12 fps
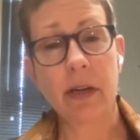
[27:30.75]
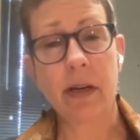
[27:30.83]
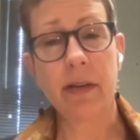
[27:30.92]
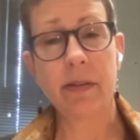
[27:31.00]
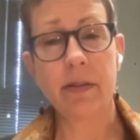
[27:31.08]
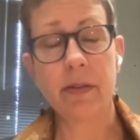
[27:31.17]

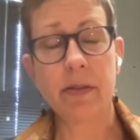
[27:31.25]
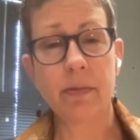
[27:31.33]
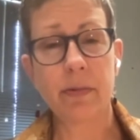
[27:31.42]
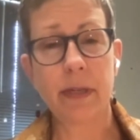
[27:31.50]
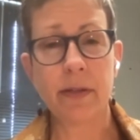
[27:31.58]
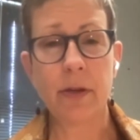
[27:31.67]
And
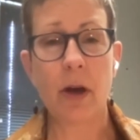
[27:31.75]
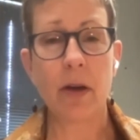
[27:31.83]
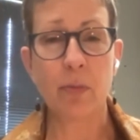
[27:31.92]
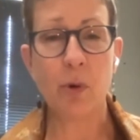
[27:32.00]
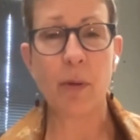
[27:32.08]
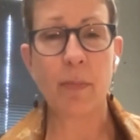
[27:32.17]
we can
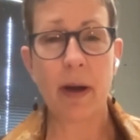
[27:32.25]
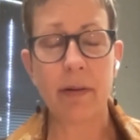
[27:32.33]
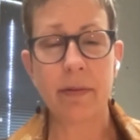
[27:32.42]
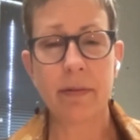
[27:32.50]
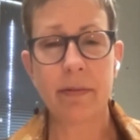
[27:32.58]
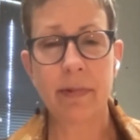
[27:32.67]
talk more
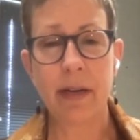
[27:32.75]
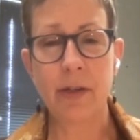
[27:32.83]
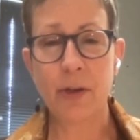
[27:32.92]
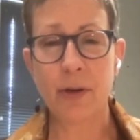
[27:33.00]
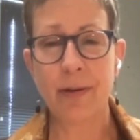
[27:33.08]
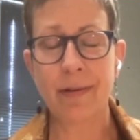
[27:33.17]
about
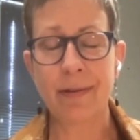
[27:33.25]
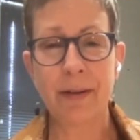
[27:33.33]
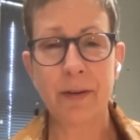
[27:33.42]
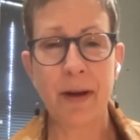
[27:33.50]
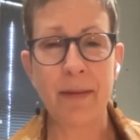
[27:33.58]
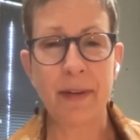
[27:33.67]
nature and
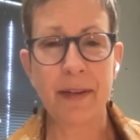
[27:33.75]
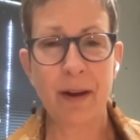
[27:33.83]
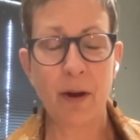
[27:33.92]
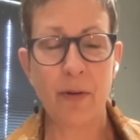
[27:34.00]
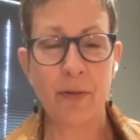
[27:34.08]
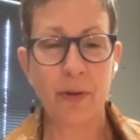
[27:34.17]
climate
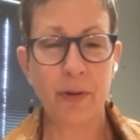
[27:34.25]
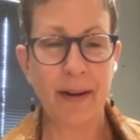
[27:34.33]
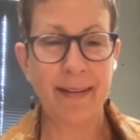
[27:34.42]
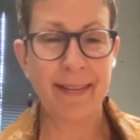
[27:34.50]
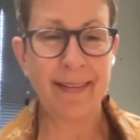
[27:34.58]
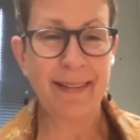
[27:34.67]
now, if you
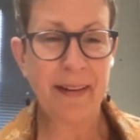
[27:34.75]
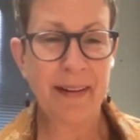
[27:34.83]
like.